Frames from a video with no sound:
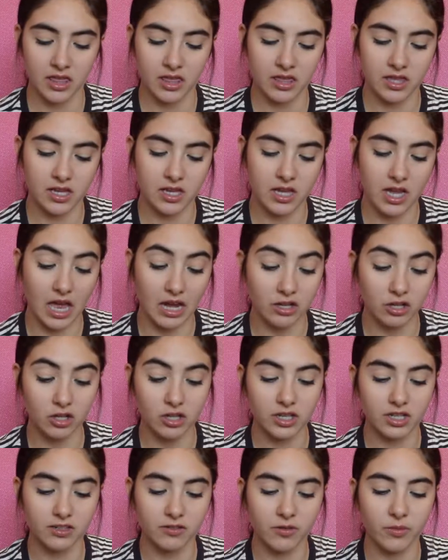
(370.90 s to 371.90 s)
the Kendall,
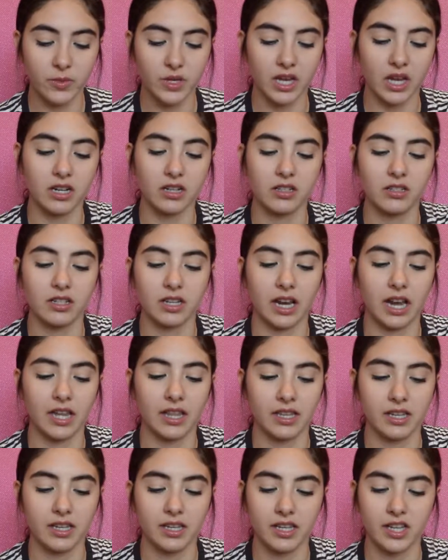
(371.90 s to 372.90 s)
it's from the Kendall and
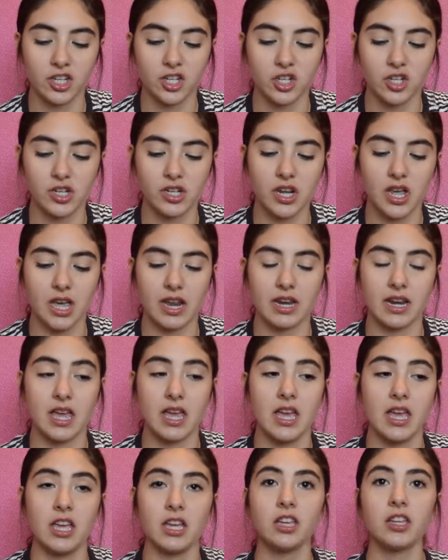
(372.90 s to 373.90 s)
Kylie collection and
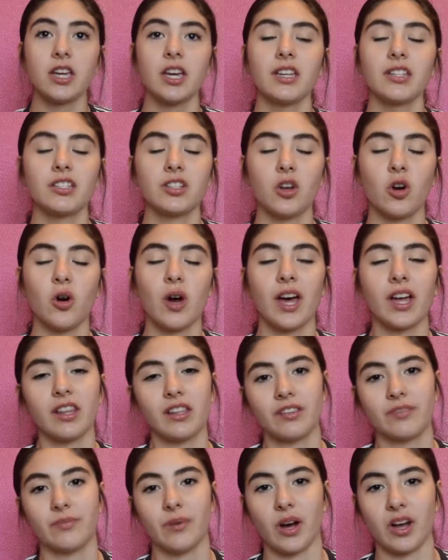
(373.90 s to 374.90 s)
you guys know I
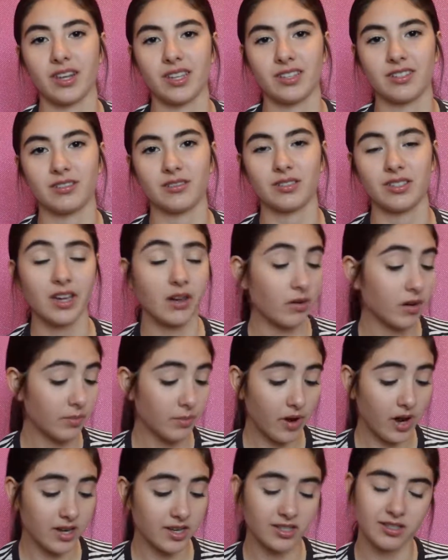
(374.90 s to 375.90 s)
love bodysuits. I wear
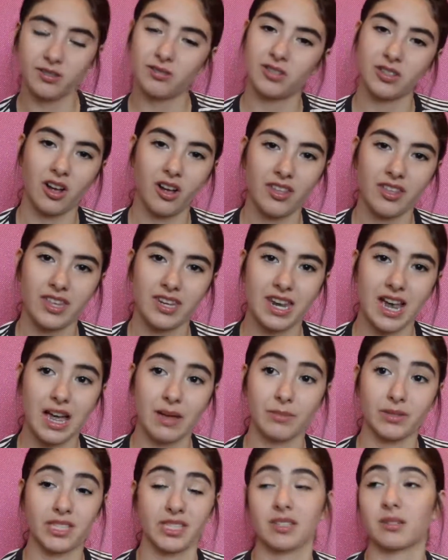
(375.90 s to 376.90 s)
bodysuits all the
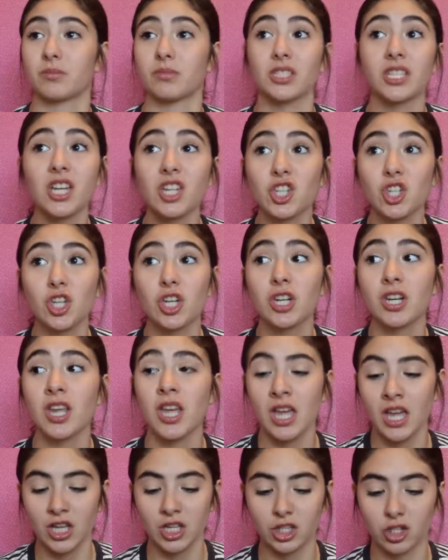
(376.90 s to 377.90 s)
time. It's an obsession.
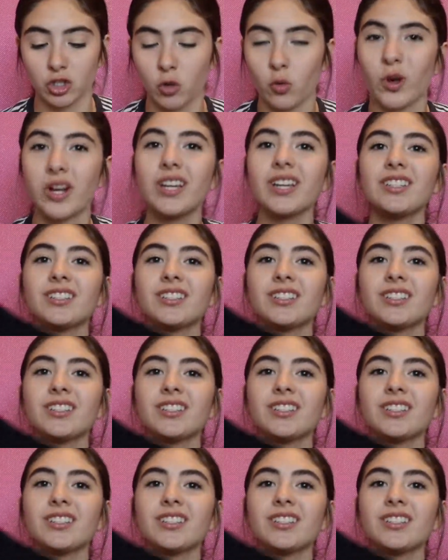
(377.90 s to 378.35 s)
So when I